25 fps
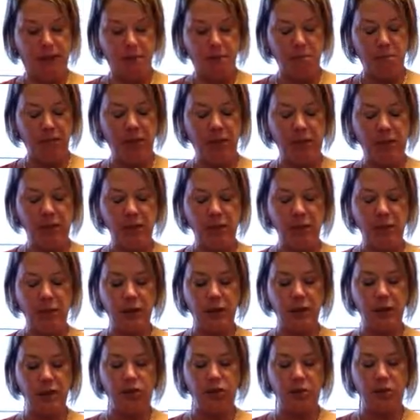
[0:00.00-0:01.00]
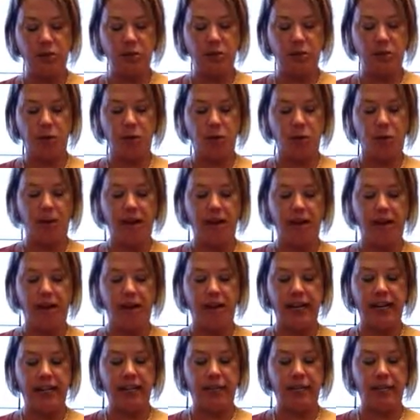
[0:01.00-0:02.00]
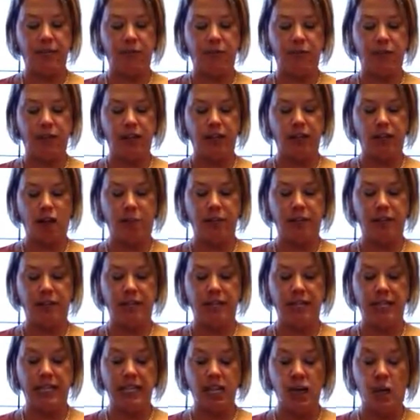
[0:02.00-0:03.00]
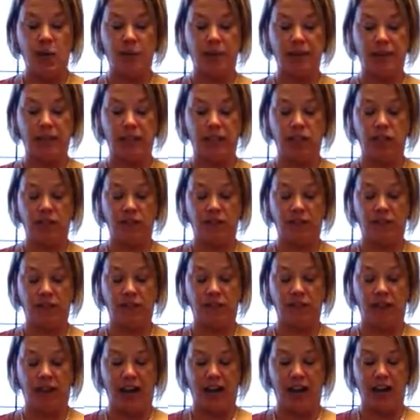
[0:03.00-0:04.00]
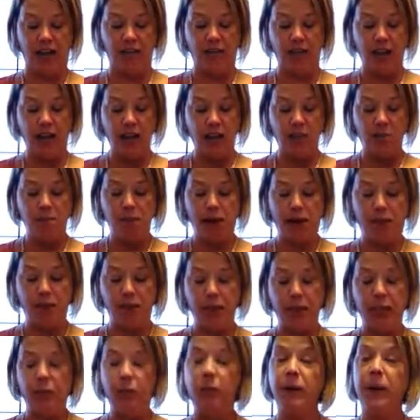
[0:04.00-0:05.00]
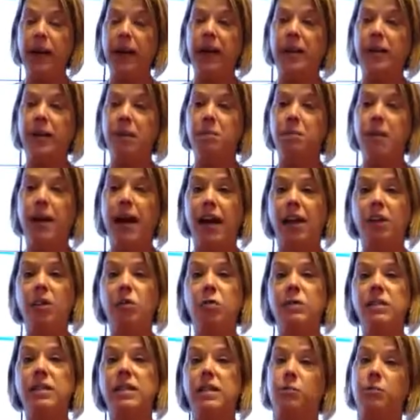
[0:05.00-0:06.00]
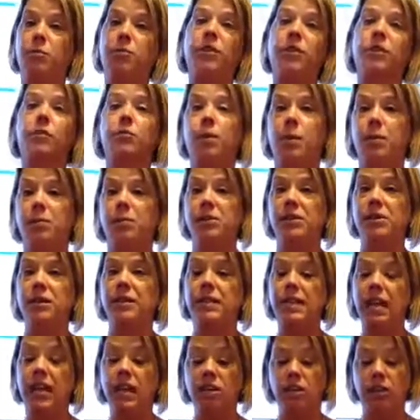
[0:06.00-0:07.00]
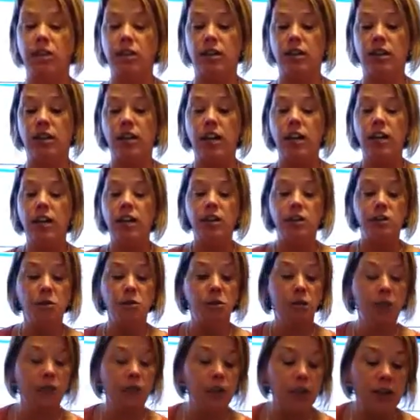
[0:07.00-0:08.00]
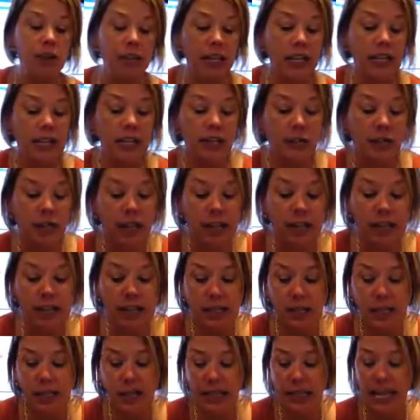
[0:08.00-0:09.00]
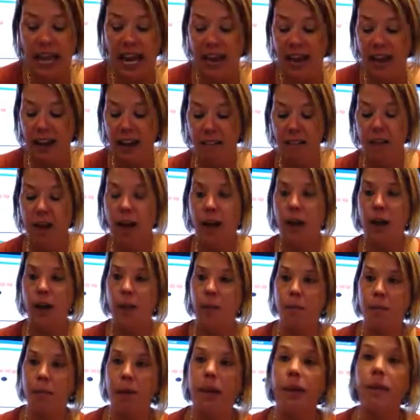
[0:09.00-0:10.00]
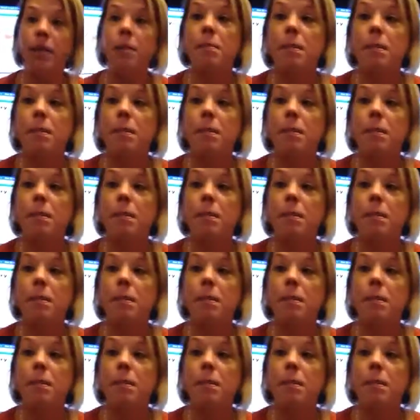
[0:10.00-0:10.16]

But this is just requiring a different decomposition of 5 by recreating the pattern with different representation. So if your kids, for instance, have the